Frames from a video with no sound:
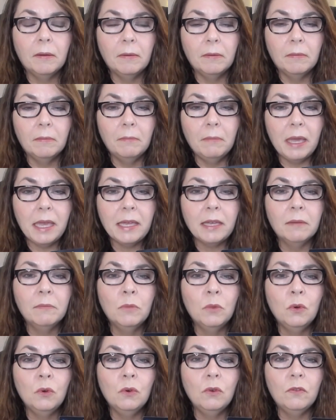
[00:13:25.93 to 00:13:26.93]
make a
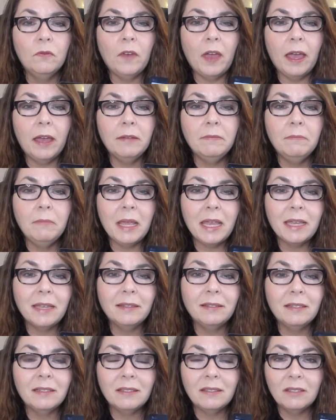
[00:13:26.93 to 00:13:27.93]
move and make a
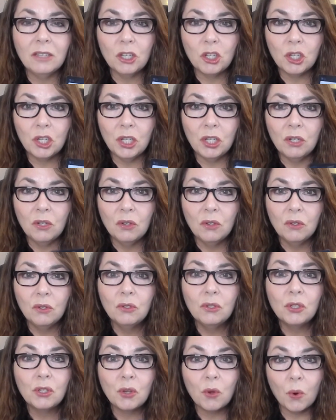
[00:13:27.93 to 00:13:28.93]
decision
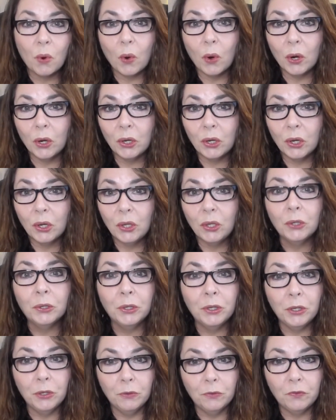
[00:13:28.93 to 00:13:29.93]
toward your
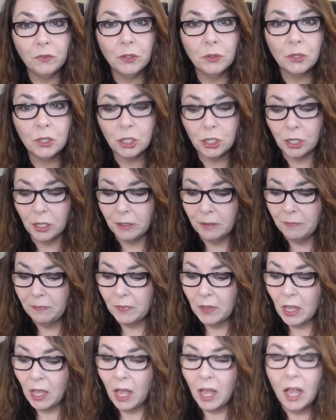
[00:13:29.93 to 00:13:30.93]
new future.
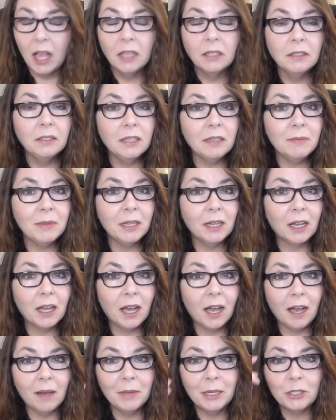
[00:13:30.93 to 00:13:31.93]
Leave me a
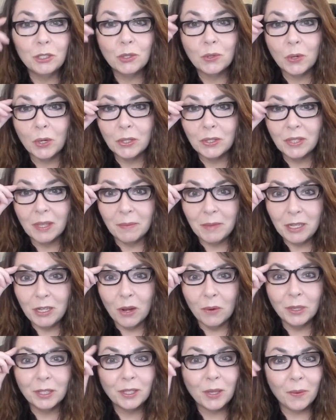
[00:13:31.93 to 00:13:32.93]
comment, or Let me know
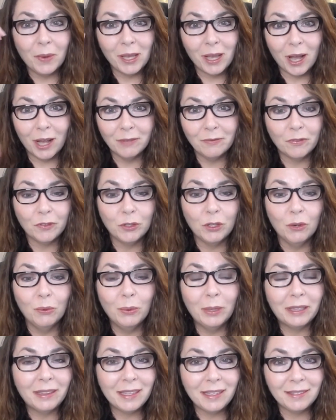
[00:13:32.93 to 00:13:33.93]
what's going on for you
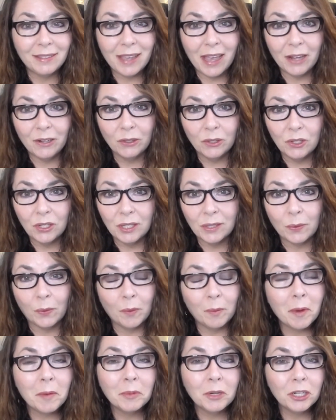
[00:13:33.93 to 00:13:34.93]
with these energies. And
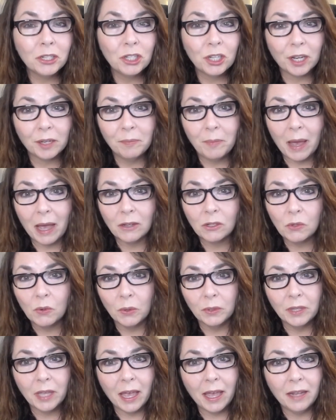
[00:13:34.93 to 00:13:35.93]
remember to check back
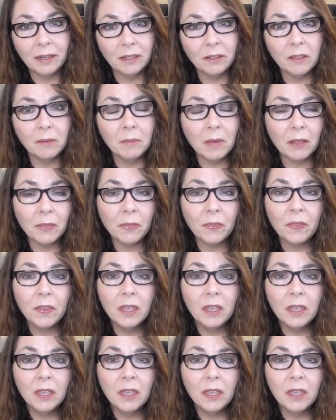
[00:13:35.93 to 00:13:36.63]
toward the end of the month